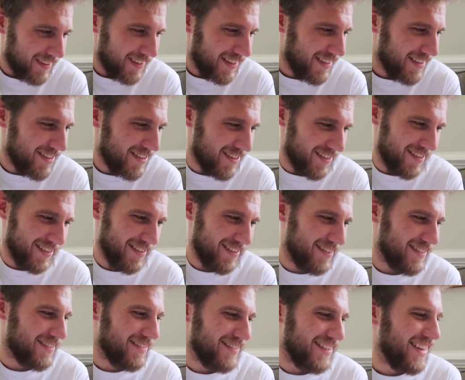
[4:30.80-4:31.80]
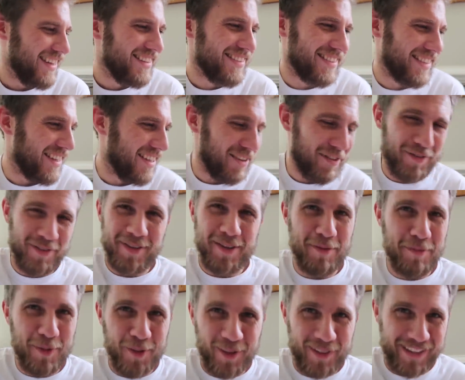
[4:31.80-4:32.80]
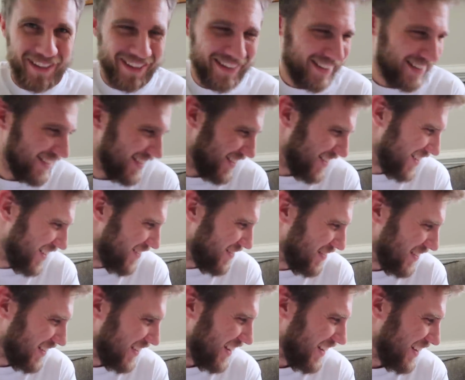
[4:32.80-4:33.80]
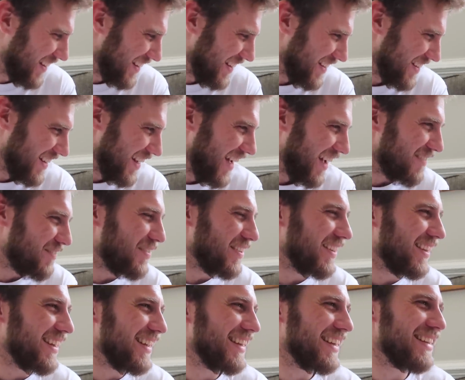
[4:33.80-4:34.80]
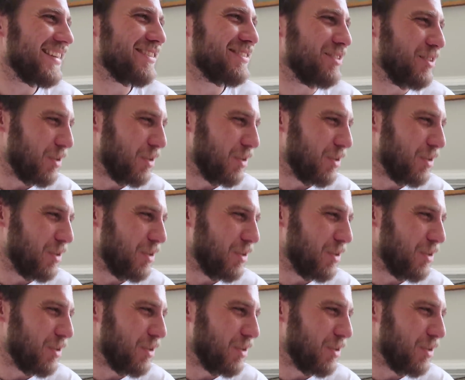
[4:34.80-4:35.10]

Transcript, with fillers: he's just, he's cute in the mornings. I feel like he, I feel like he's